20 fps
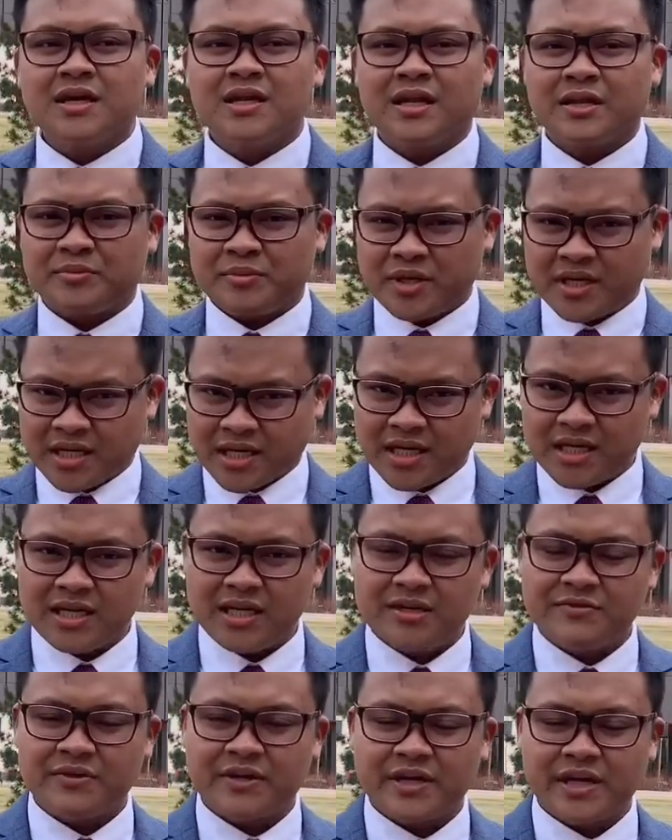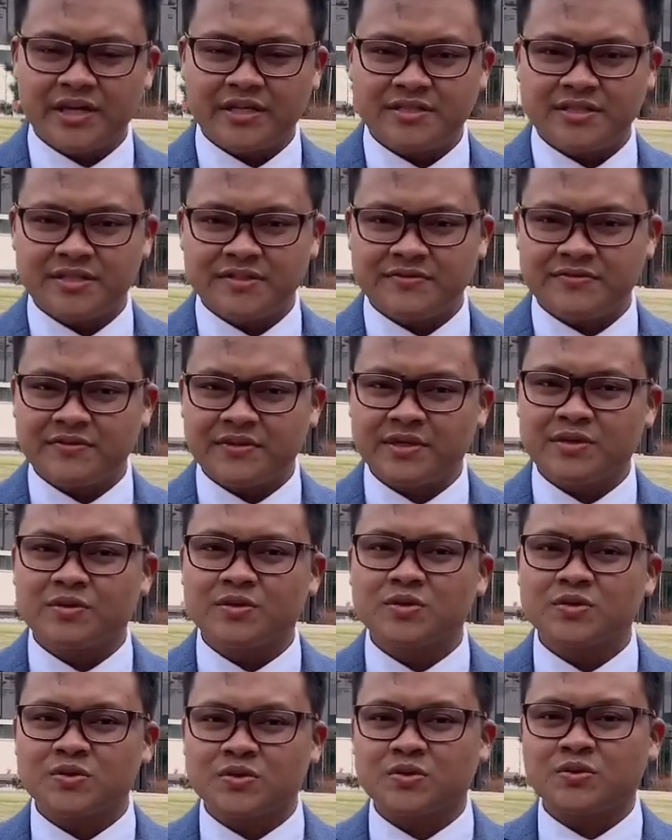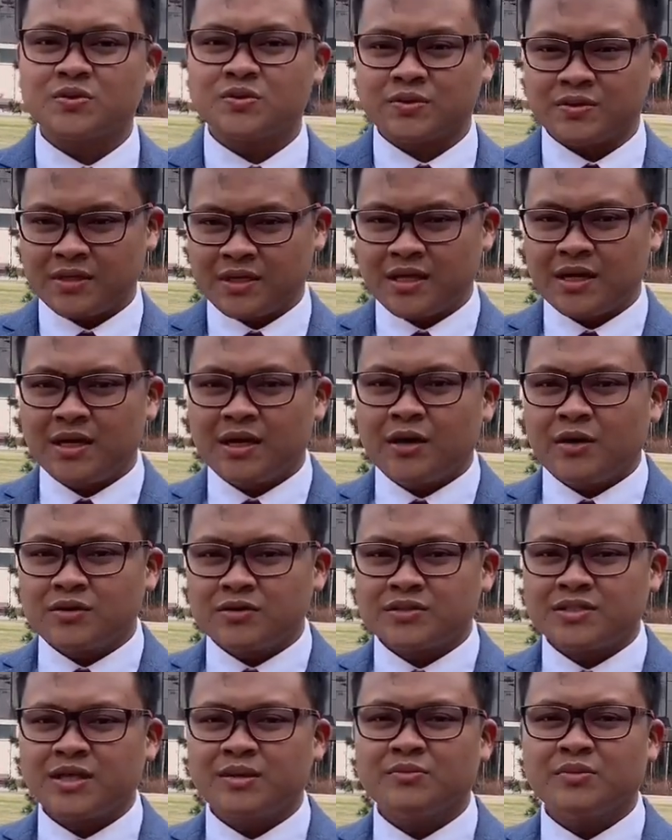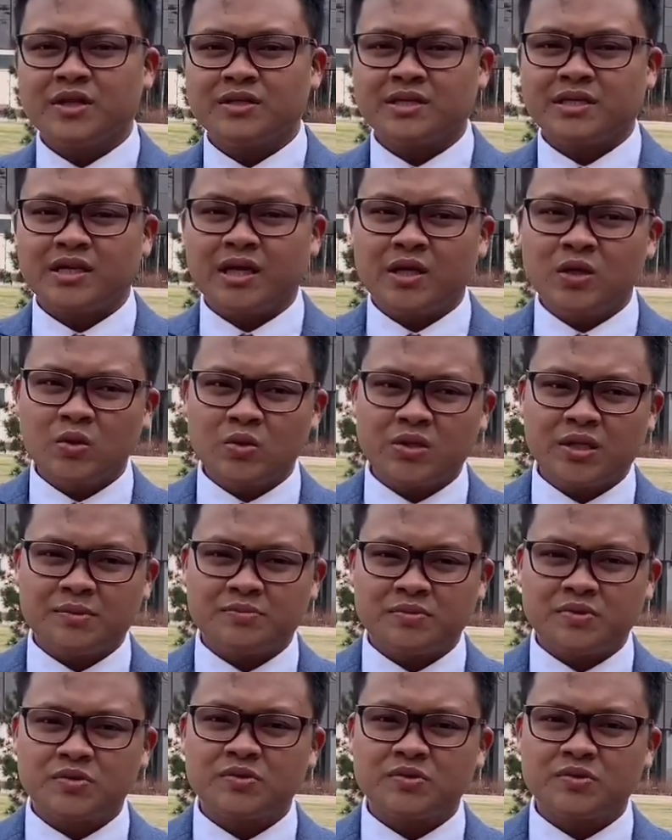like Mikhail Lavrentyev, and also someone that I look up